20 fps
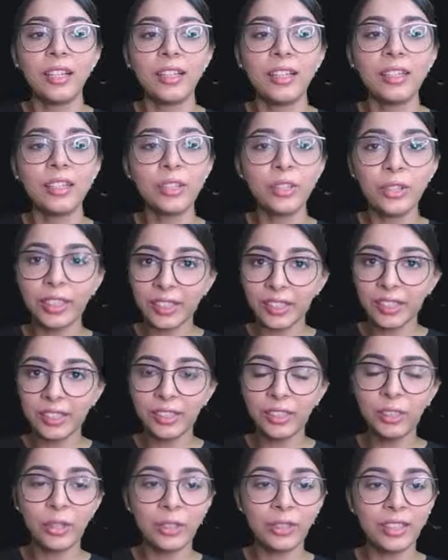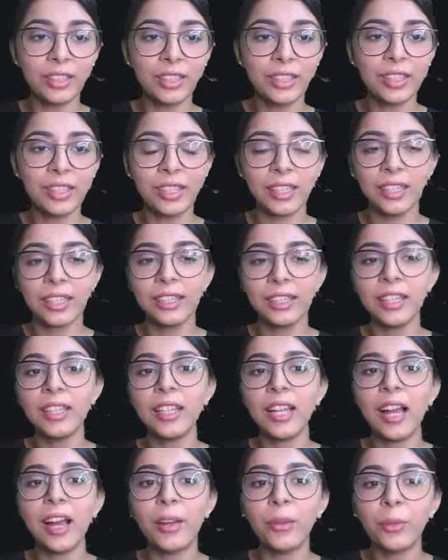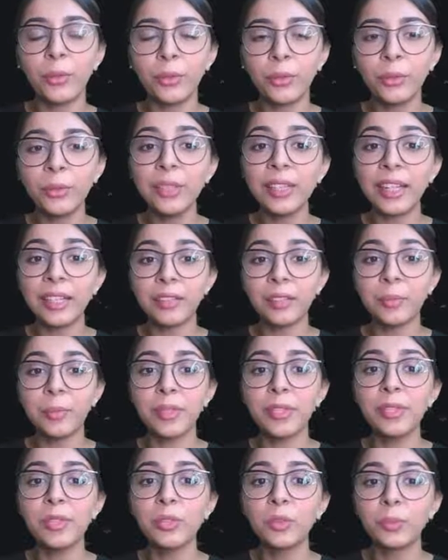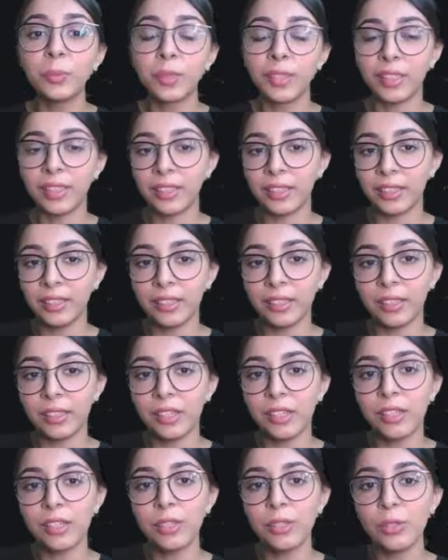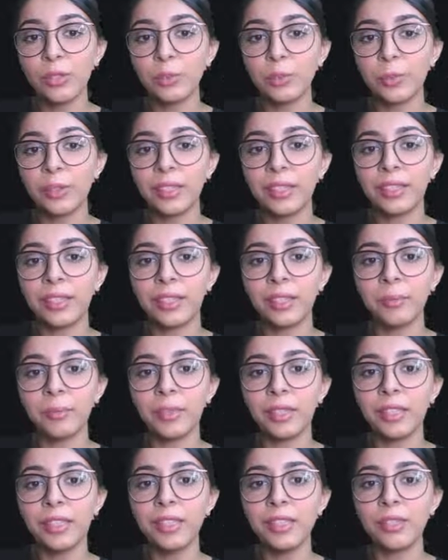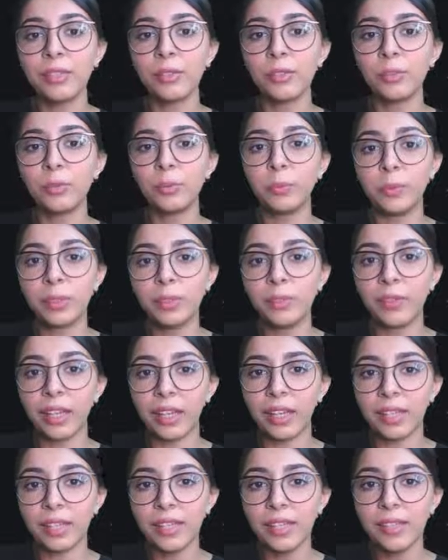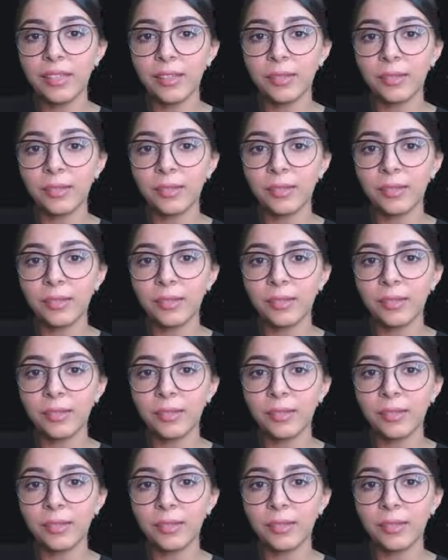So here the author is saying that I want to get up and superintend. Superintend means supervise